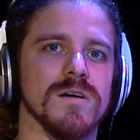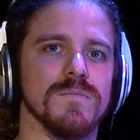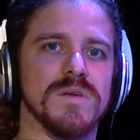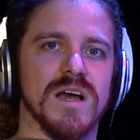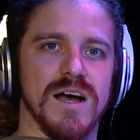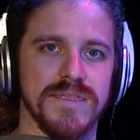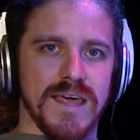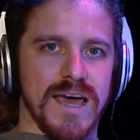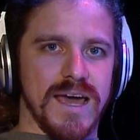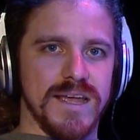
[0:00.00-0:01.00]
Beyond
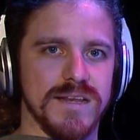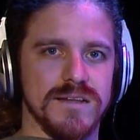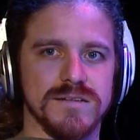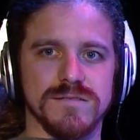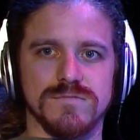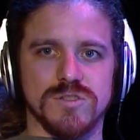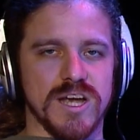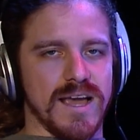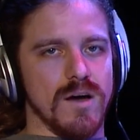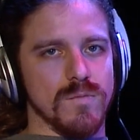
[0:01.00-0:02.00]
that,
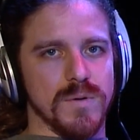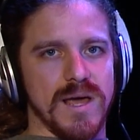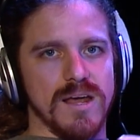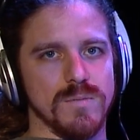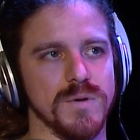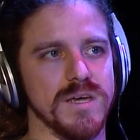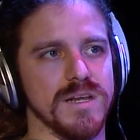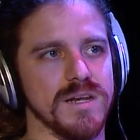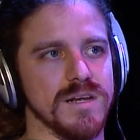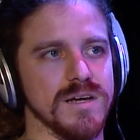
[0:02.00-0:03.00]
check out Banana Bit.